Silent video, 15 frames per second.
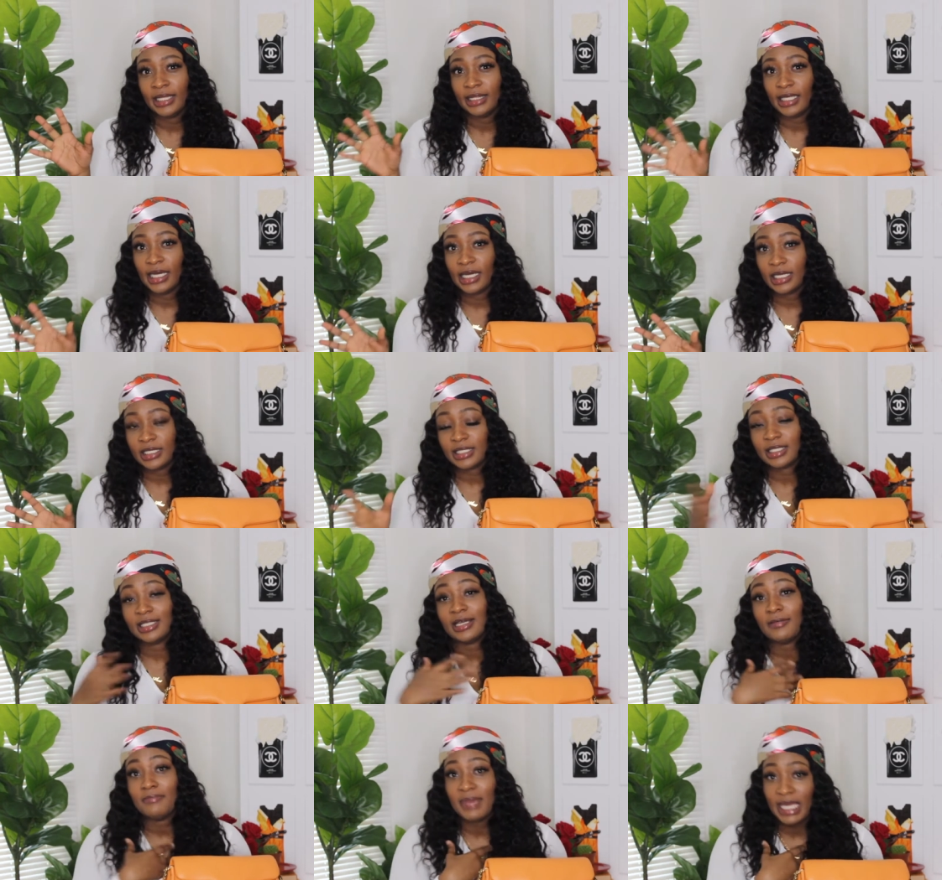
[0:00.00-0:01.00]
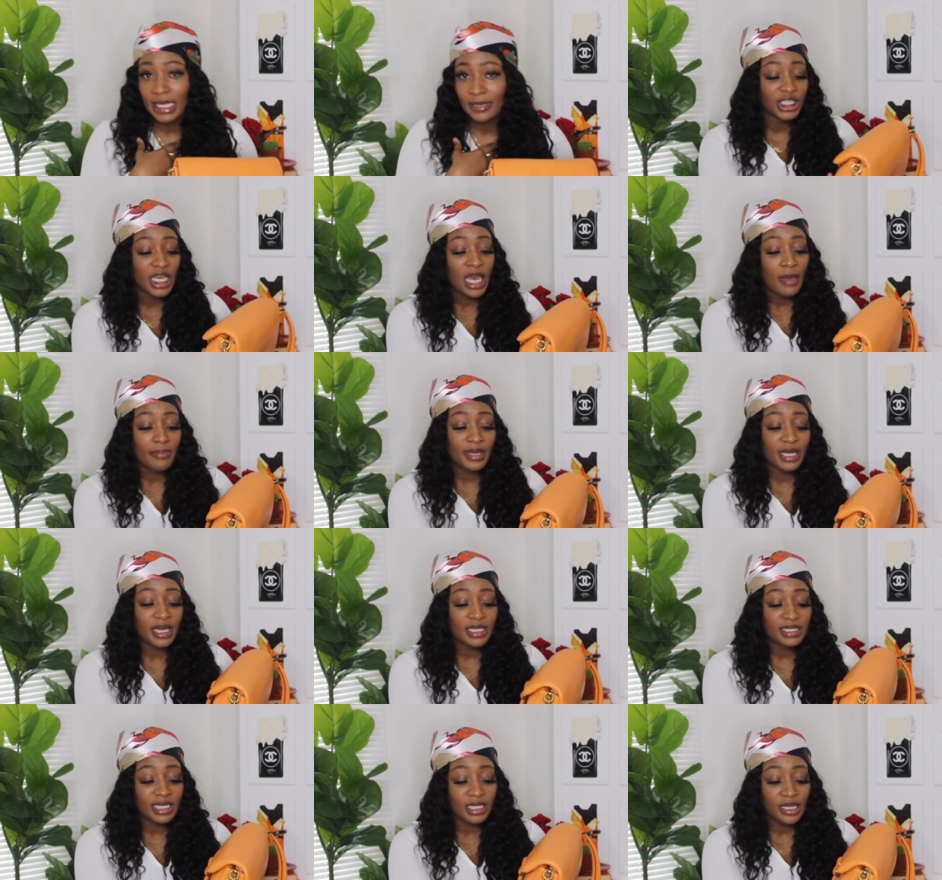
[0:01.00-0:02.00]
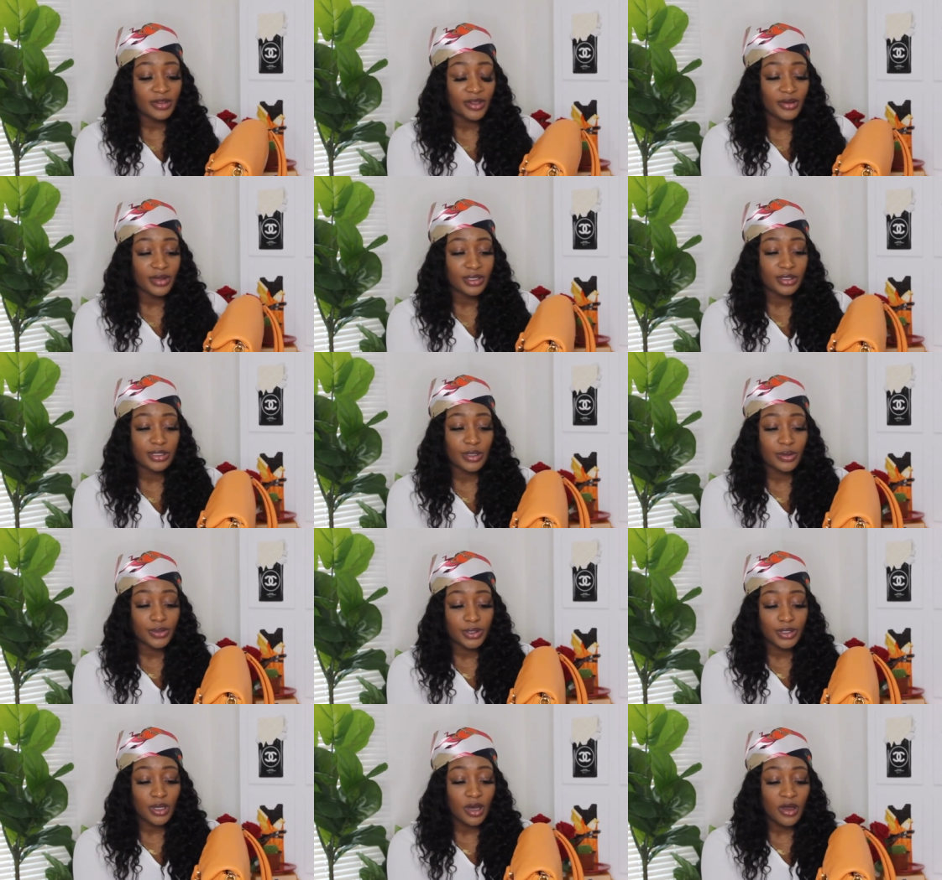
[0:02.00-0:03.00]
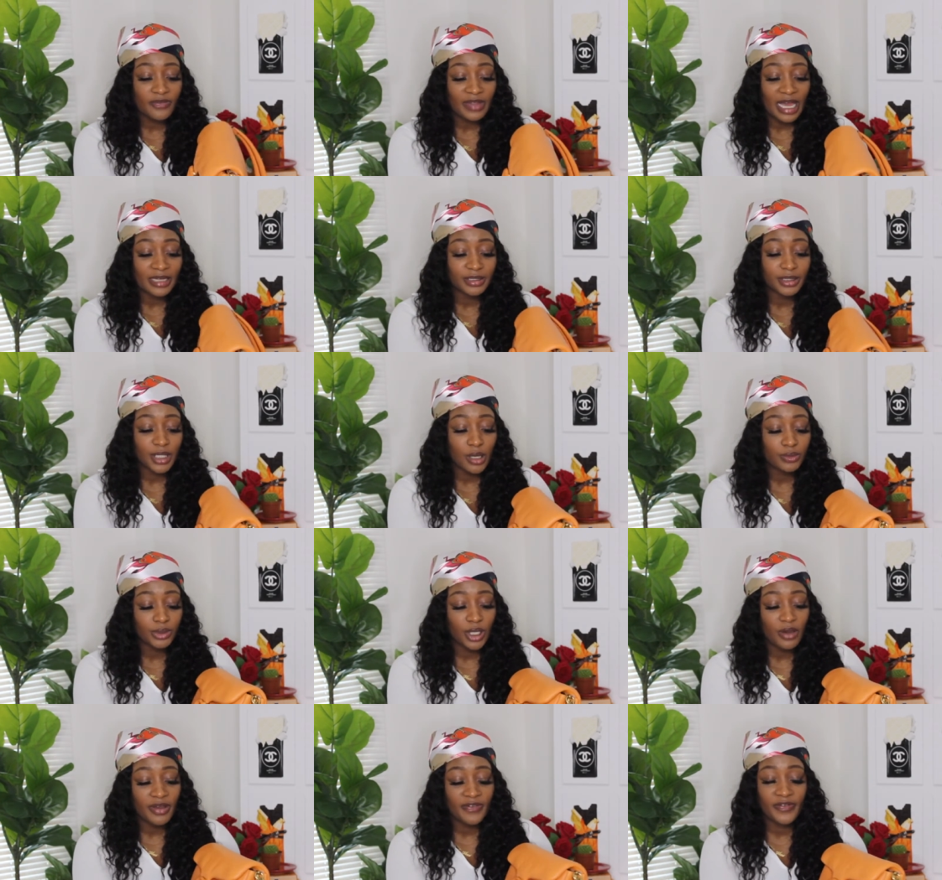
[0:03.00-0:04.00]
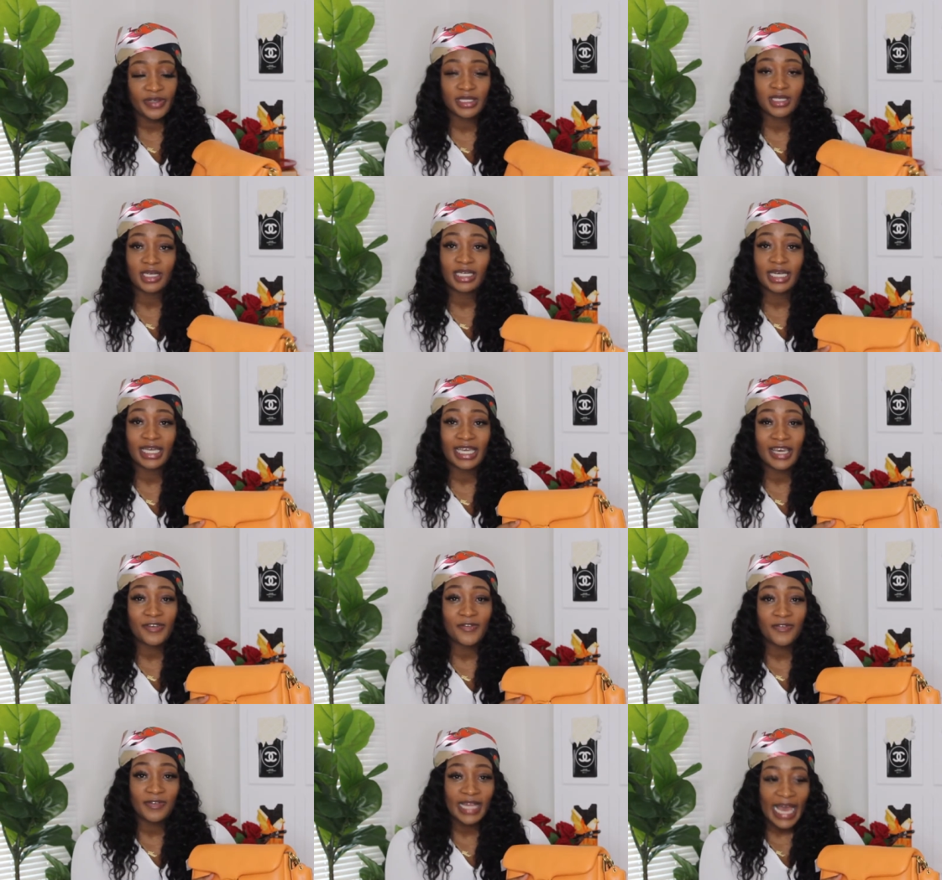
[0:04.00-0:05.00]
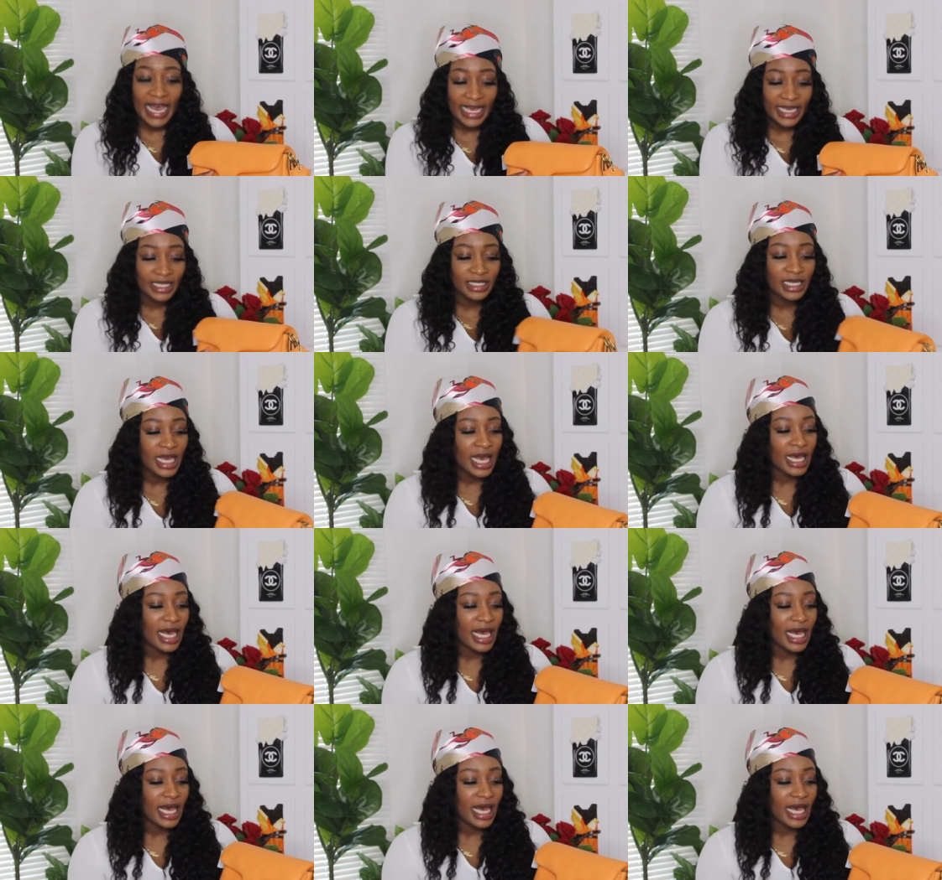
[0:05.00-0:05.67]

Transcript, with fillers: does to me. Because the leather is so soft, I don't know if it's going to get flattened.